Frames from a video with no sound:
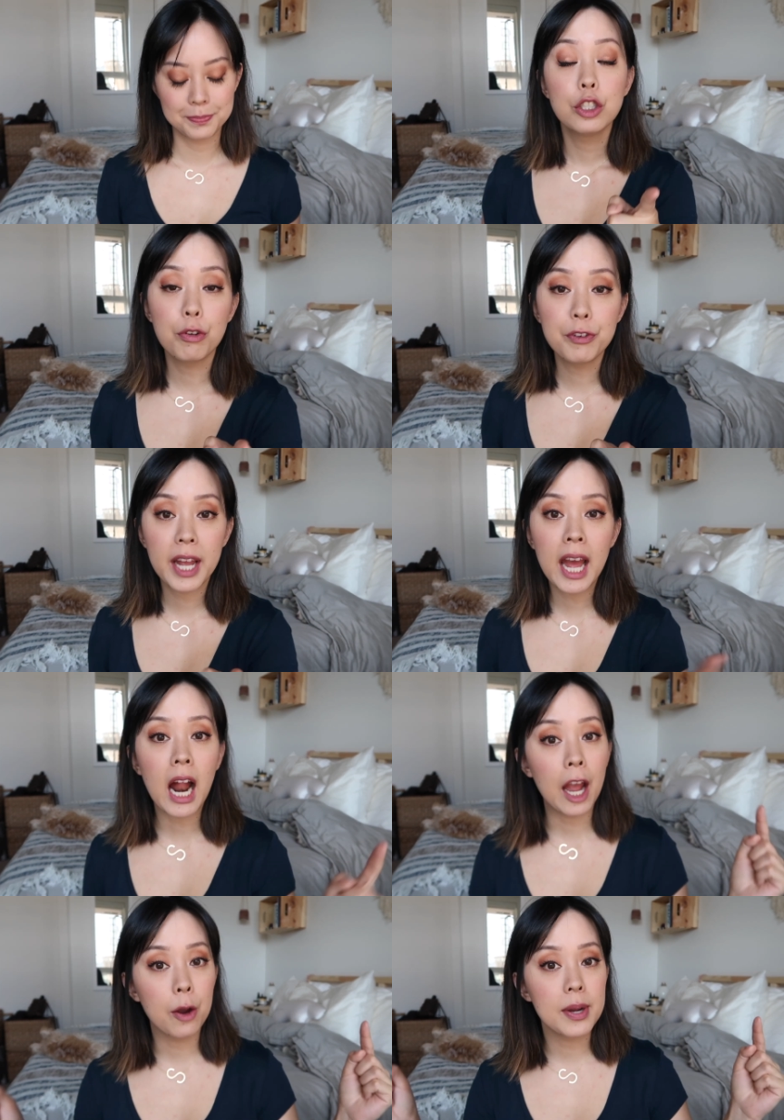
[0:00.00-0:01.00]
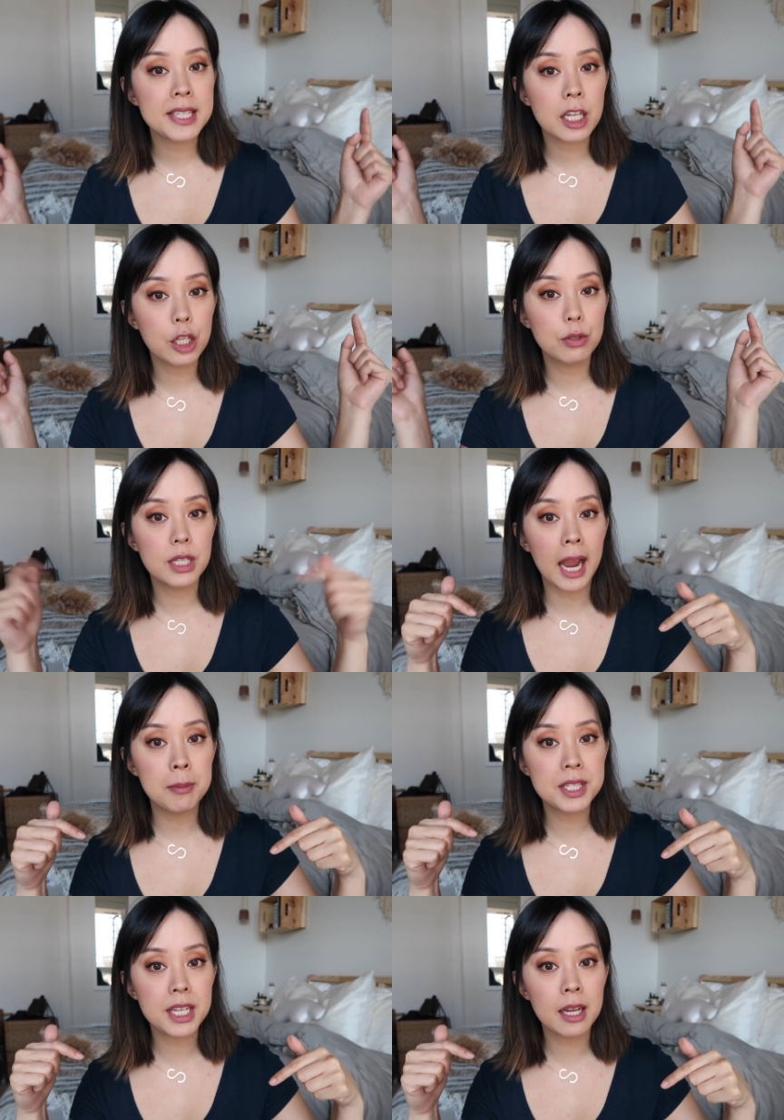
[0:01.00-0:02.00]
Don't forget, I always include
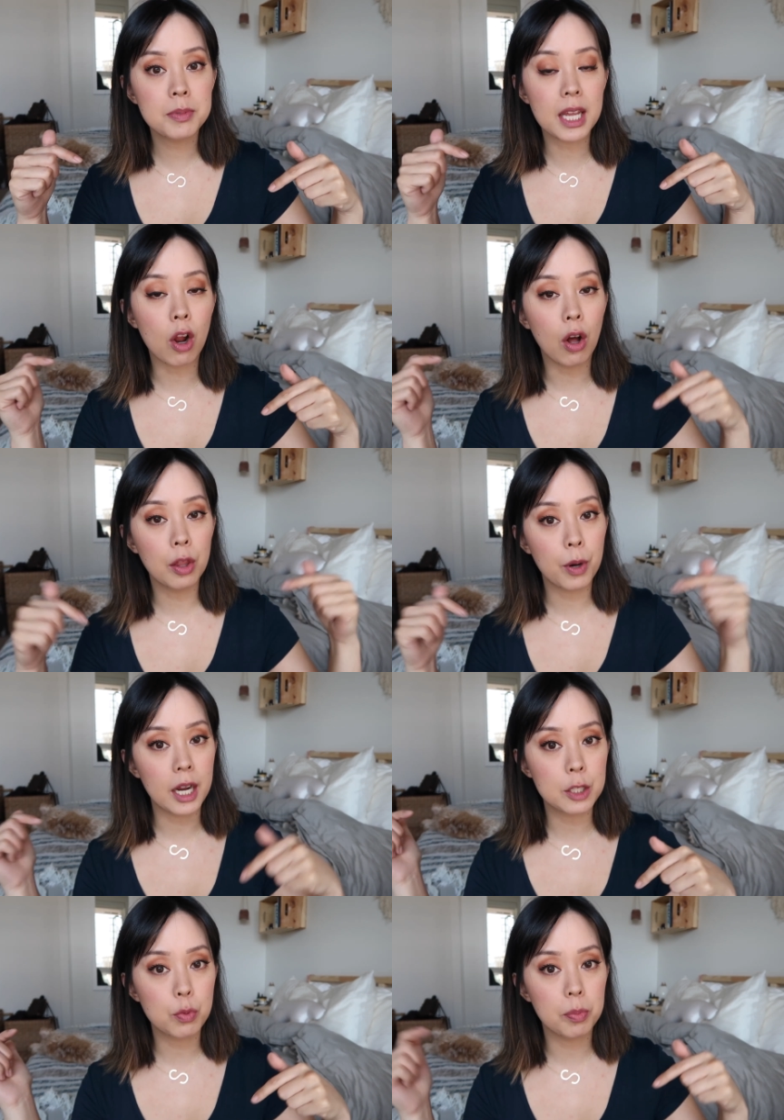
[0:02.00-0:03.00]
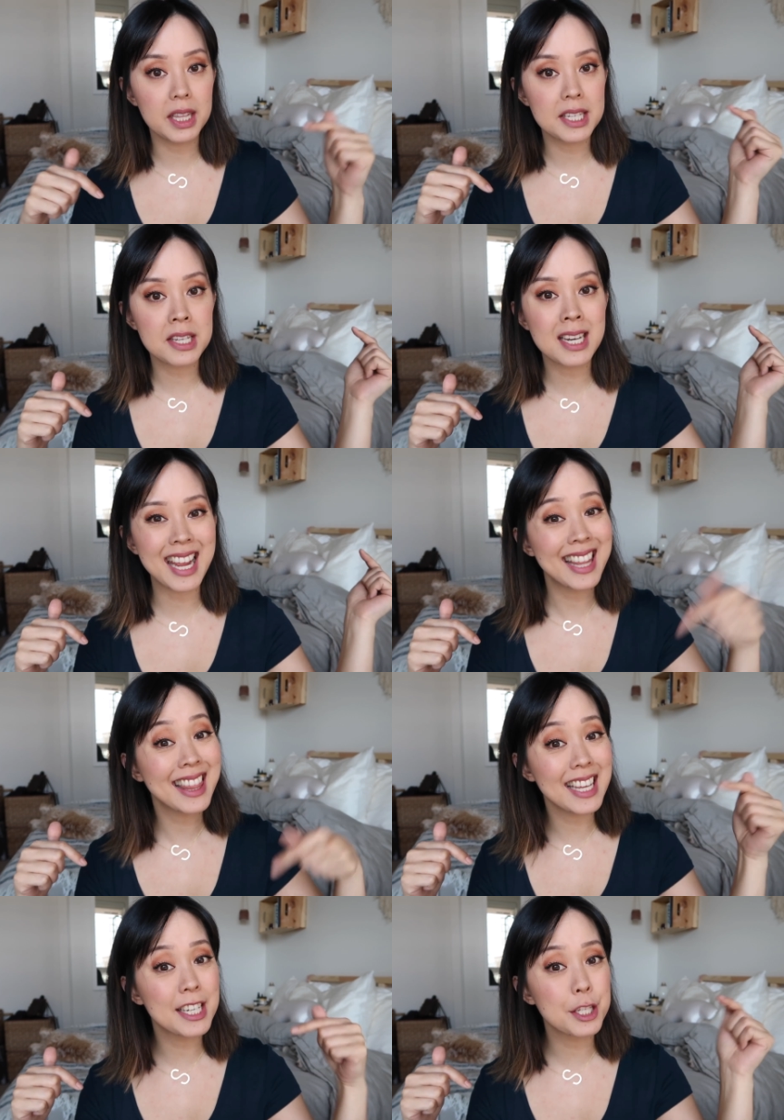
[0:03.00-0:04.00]
timestamps, and all the products will be listed
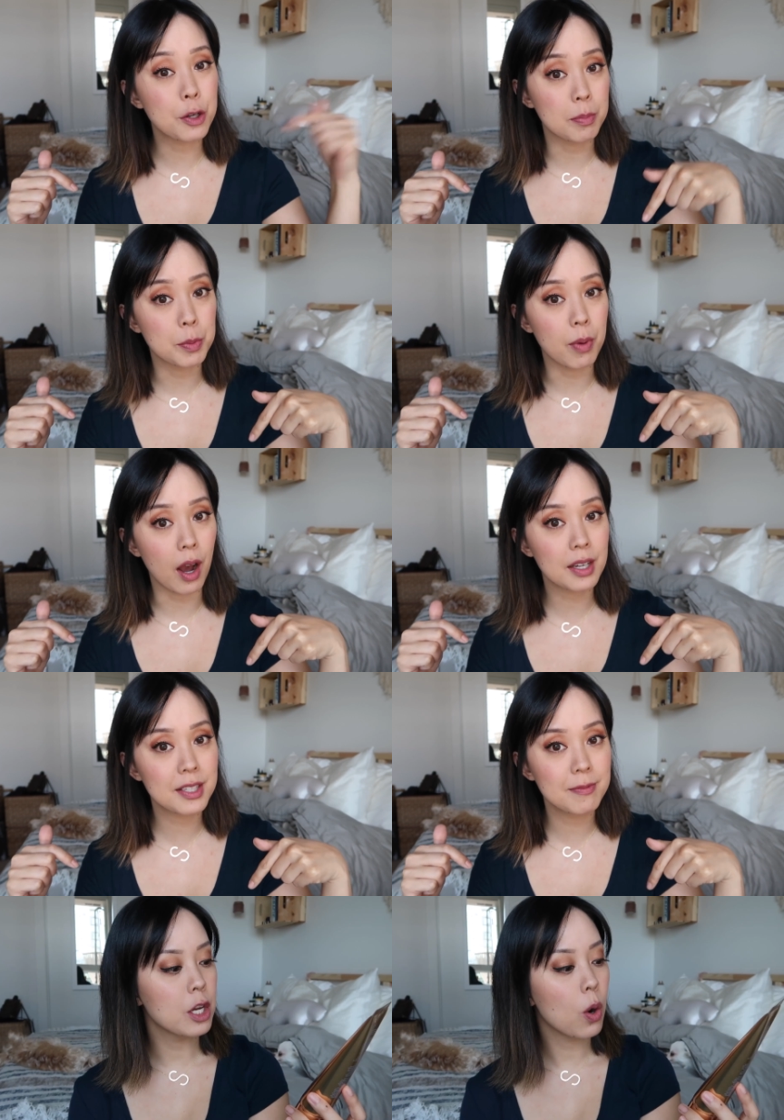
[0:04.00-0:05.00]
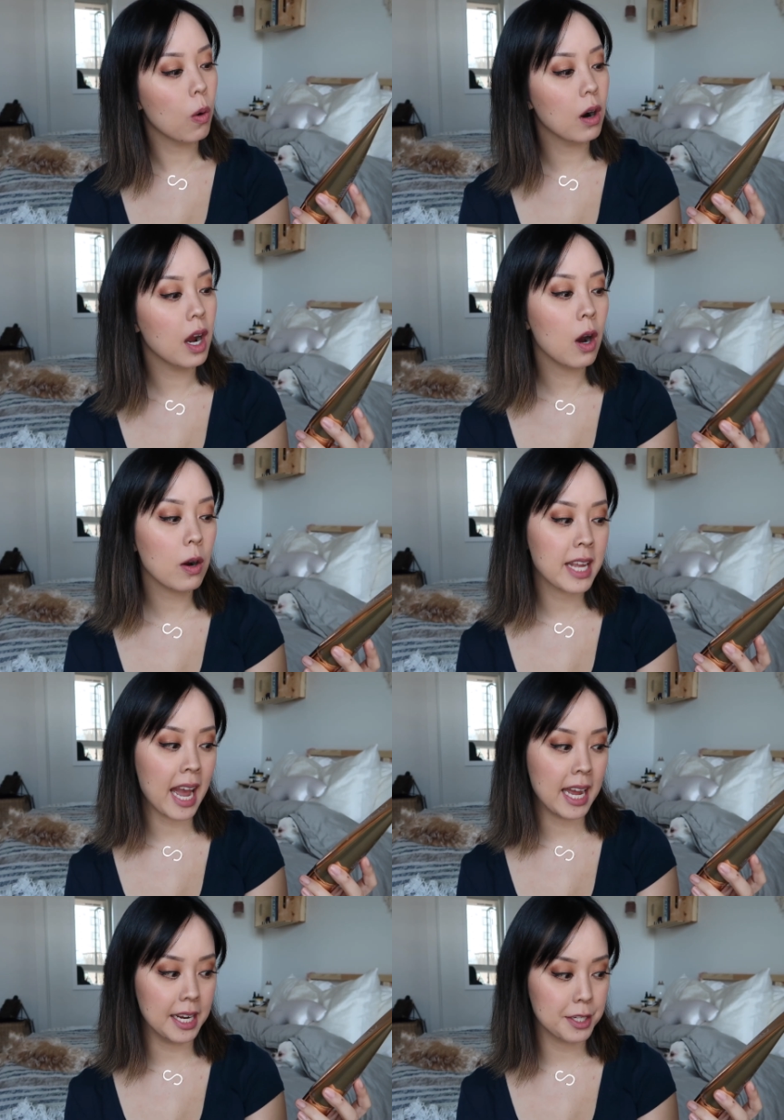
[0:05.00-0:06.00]
in the description box. The Kora
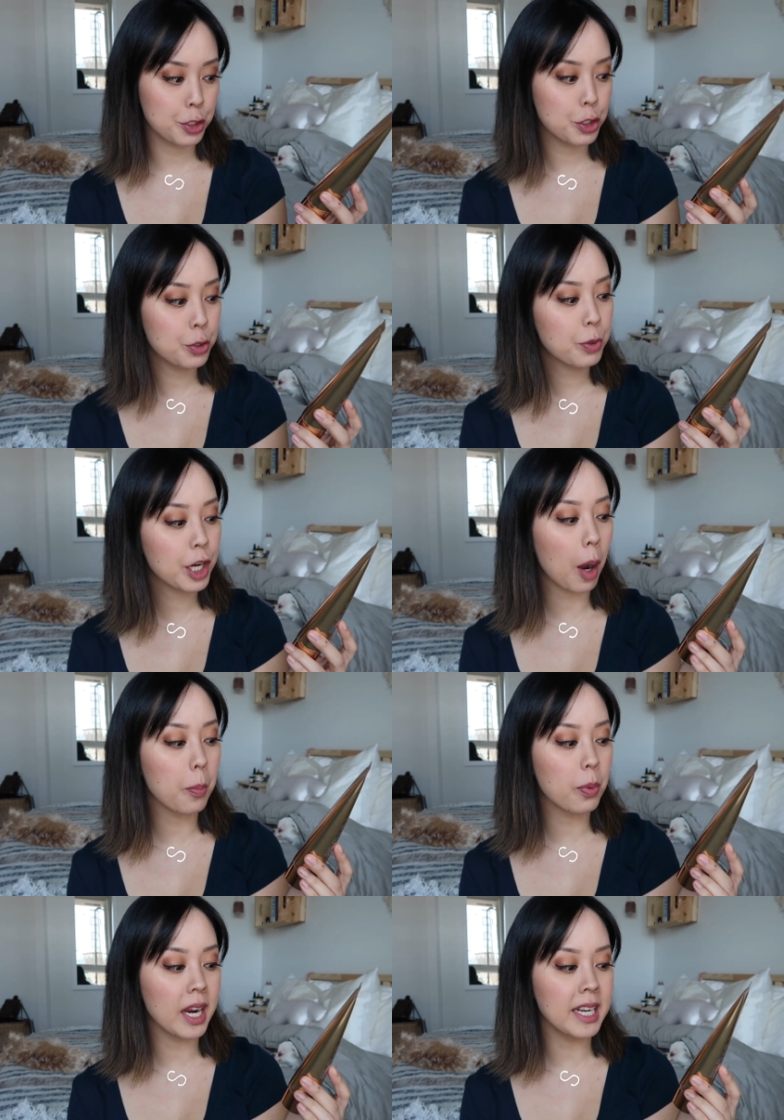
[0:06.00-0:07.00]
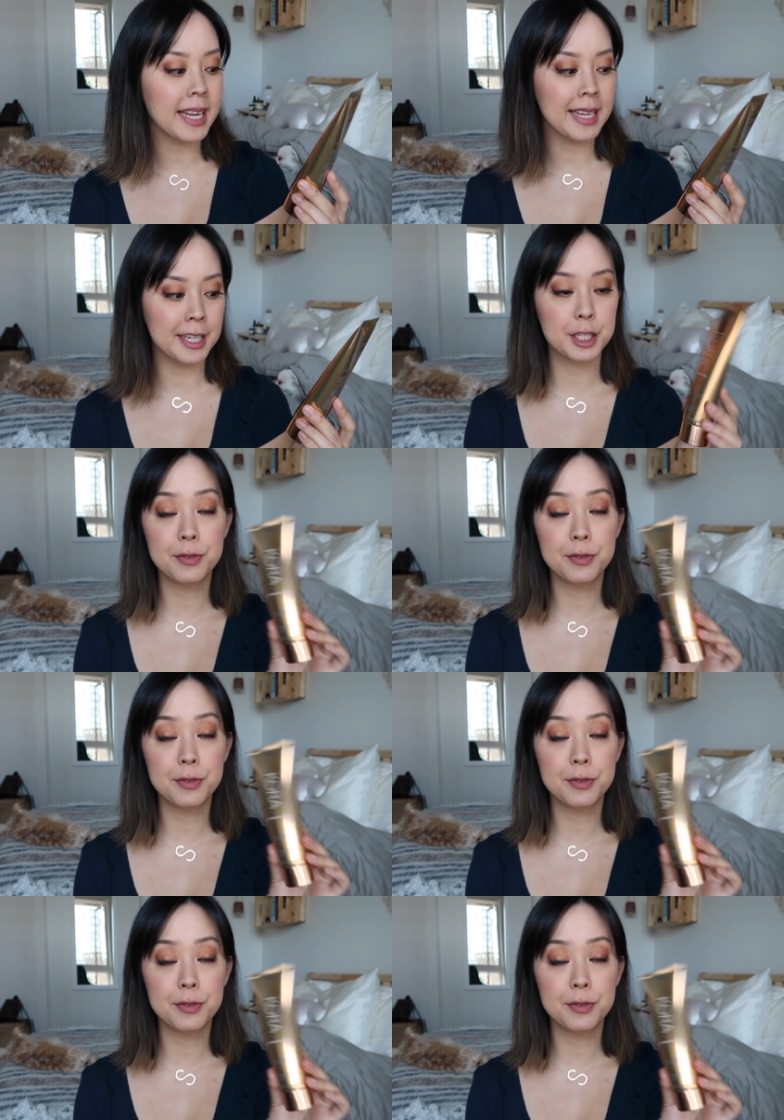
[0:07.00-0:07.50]
Organics Turmeric Brightening and